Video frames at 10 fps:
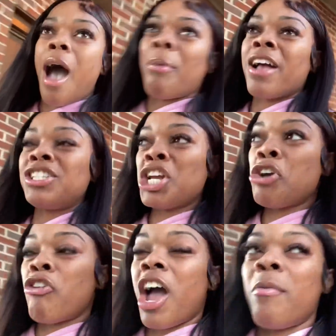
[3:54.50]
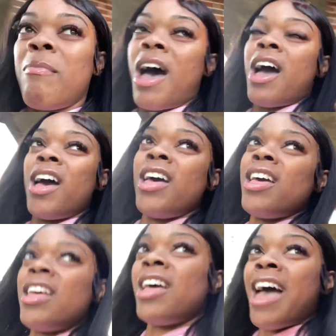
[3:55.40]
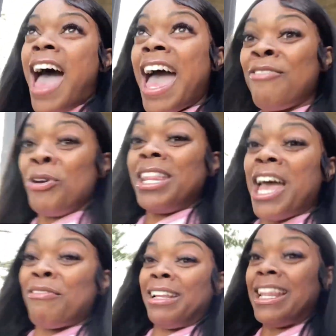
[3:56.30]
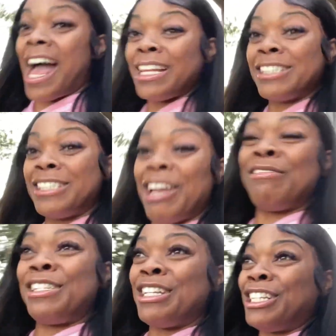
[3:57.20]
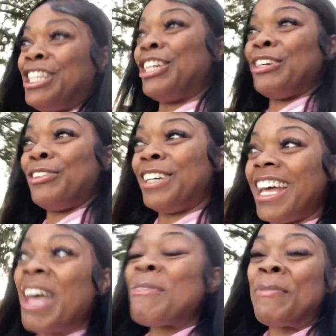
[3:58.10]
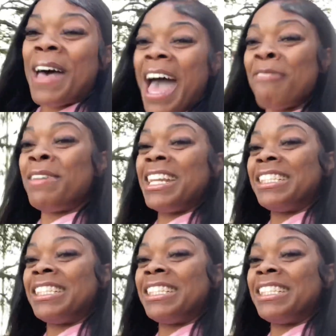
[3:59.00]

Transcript: I probably should have grabbed my. I really have a lot of stuff to do, but I've been in